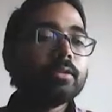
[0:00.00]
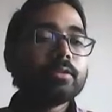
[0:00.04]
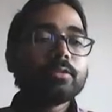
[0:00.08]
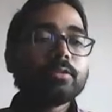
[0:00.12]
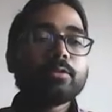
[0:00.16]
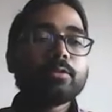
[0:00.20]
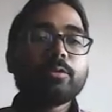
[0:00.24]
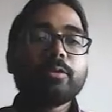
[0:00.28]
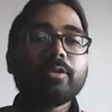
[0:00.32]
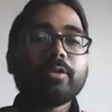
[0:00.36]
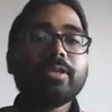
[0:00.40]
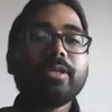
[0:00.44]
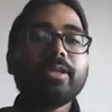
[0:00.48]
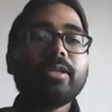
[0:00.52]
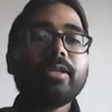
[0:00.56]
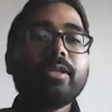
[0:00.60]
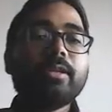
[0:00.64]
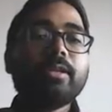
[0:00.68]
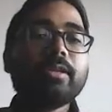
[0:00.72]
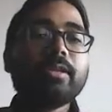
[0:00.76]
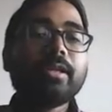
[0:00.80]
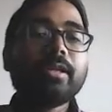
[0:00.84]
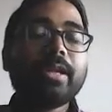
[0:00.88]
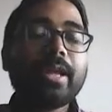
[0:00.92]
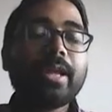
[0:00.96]
So
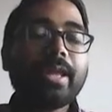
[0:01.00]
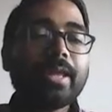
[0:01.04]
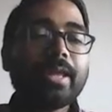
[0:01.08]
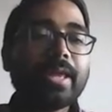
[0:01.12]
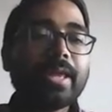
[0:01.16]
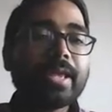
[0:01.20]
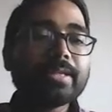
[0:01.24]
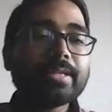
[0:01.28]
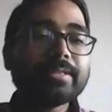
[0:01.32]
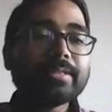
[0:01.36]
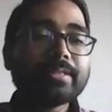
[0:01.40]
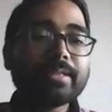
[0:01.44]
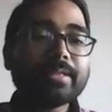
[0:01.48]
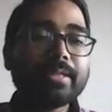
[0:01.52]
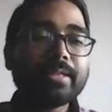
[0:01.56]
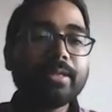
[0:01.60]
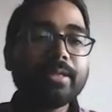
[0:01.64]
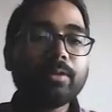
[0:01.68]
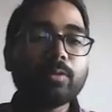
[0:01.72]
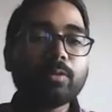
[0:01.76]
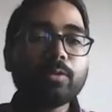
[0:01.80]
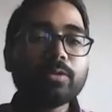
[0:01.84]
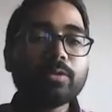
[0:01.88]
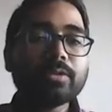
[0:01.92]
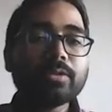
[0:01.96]
here A has 3
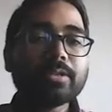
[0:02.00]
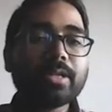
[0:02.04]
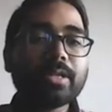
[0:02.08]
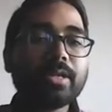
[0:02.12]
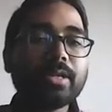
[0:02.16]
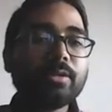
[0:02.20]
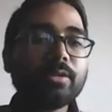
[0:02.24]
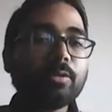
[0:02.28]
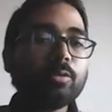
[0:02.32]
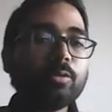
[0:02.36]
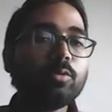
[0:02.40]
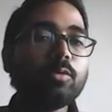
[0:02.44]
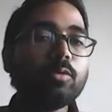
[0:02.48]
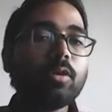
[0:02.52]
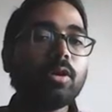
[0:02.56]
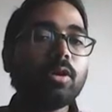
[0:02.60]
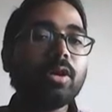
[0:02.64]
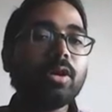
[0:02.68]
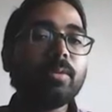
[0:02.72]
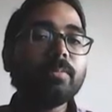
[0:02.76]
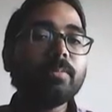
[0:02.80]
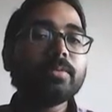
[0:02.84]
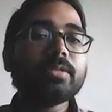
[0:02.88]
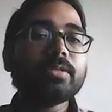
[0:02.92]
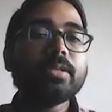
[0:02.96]
rows and 2
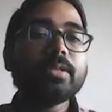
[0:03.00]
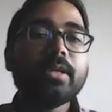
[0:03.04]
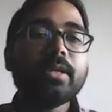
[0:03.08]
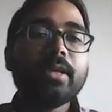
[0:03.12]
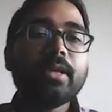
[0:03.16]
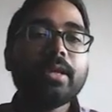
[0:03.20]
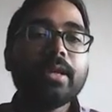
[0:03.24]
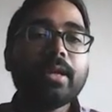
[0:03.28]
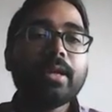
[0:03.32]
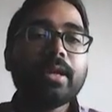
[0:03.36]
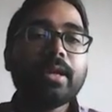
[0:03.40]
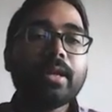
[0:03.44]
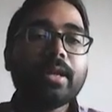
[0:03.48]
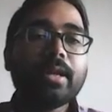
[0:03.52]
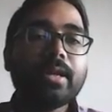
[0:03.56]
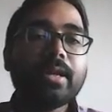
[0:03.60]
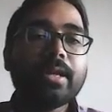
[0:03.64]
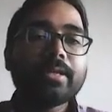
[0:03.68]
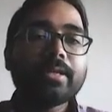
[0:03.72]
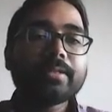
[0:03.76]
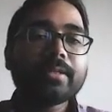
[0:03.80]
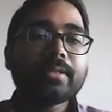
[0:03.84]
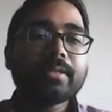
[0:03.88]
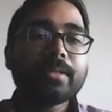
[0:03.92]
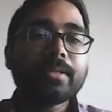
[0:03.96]
columns, and
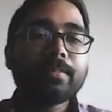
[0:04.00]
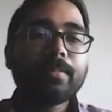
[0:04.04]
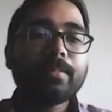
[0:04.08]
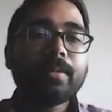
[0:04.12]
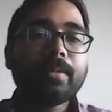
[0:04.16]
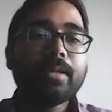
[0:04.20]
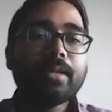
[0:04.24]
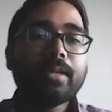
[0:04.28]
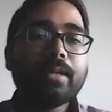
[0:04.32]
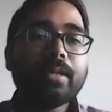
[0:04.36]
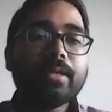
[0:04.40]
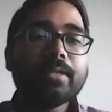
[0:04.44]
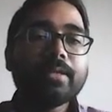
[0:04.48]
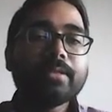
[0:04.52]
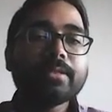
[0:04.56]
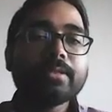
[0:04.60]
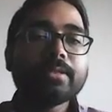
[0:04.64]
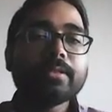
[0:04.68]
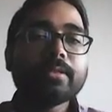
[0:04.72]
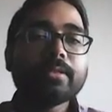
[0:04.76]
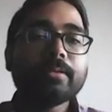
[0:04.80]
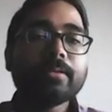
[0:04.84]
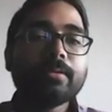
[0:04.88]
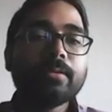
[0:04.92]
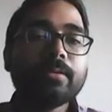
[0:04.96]
let's say B
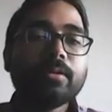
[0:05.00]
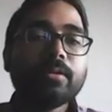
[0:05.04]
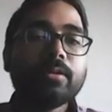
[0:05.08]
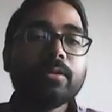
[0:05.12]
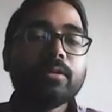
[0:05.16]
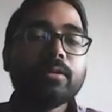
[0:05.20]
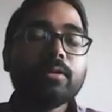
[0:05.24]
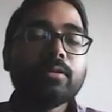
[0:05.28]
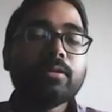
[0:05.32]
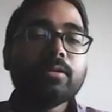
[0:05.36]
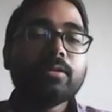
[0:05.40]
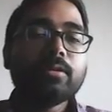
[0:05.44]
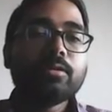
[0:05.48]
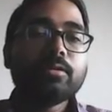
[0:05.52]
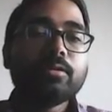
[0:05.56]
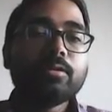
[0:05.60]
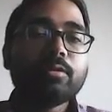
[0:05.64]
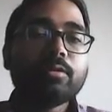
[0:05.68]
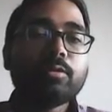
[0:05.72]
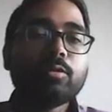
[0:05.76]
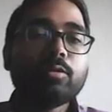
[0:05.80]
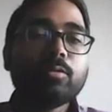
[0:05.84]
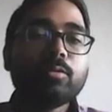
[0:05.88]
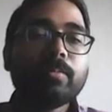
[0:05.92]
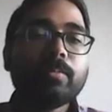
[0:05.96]
is
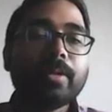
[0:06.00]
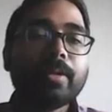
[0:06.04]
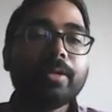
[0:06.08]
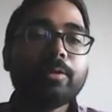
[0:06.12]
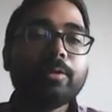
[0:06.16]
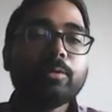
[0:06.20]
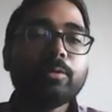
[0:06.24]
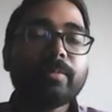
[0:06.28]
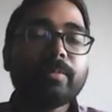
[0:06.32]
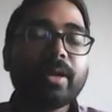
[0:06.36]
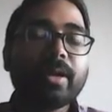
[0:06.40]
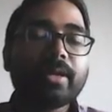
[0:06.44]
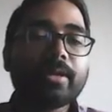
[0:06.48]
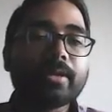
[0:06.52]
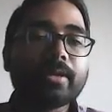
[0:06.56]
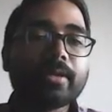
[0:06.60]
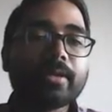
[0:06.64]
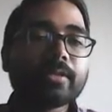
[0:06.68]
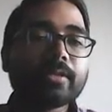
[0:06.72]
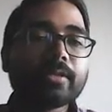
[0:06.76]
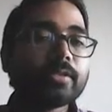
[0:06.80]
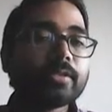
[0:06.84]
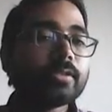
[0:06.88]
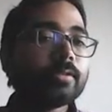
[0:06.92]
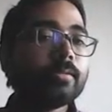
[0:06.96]
2 by 2
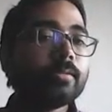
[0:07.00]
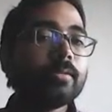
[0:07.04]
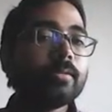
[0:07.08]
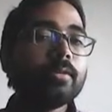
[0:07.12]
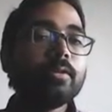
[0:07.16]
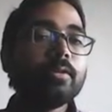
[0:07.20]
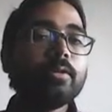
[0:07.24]
matrix.